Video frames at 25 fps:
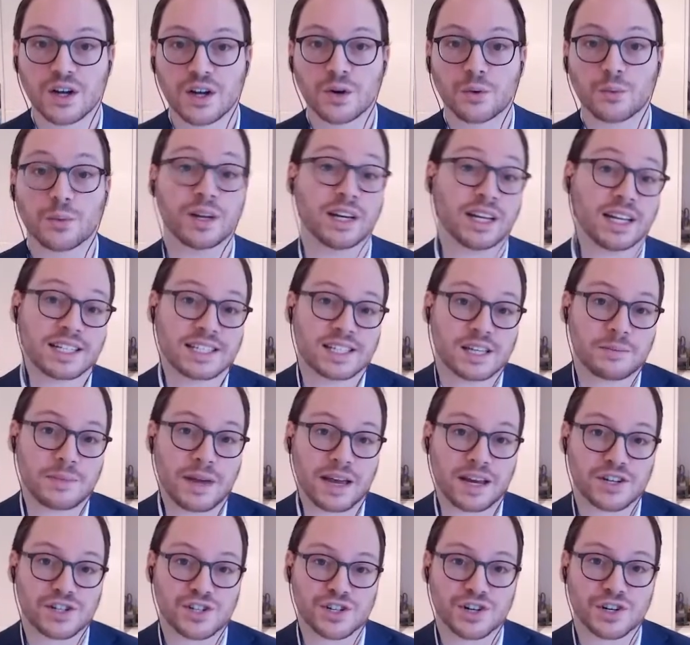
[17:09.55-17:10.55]
we need to
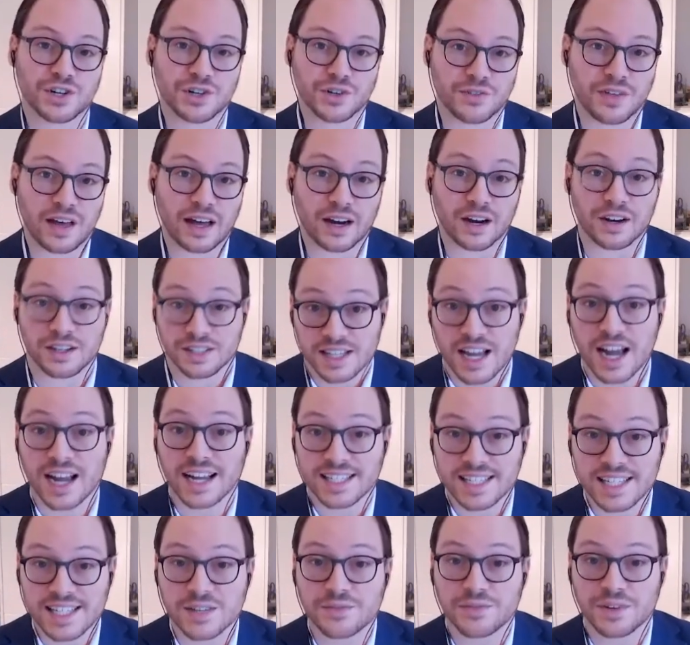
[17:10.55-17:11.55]
make sure that our
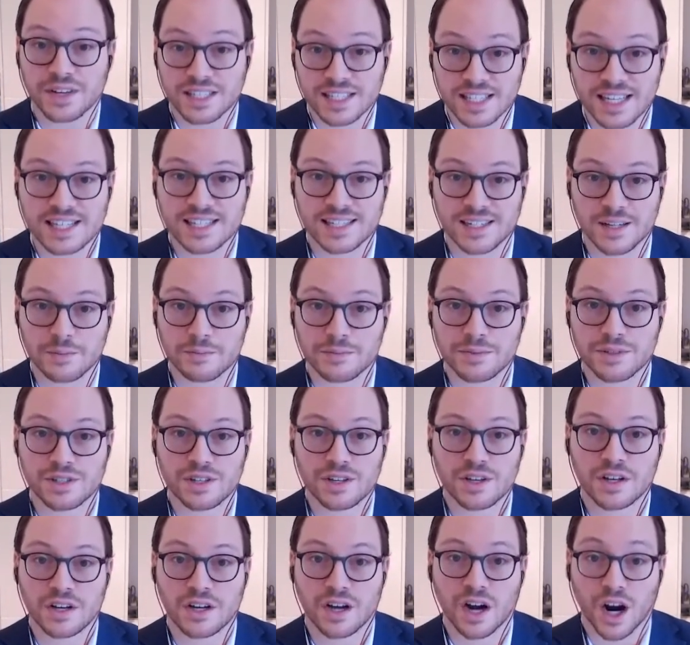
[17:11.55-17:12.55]
scientific systems
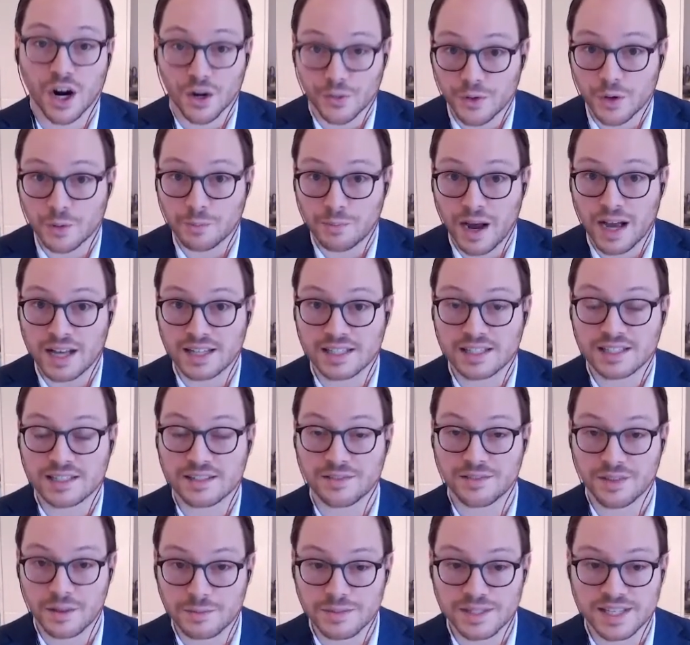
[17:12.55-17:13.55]
are robust
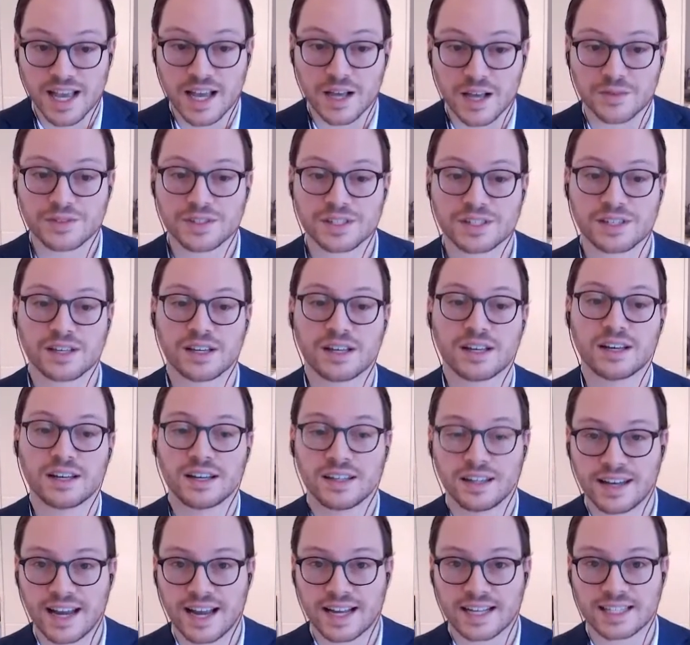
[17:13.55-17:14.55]
themselves.
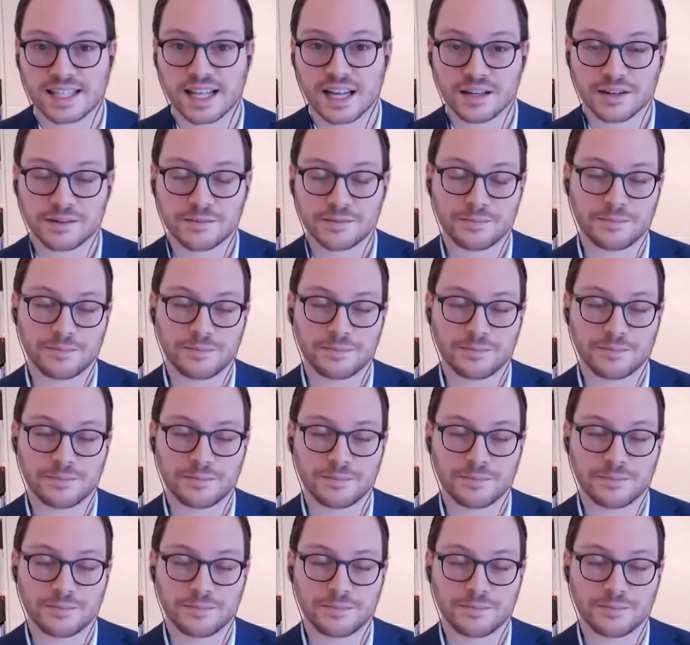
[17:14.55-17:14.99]
Next slide.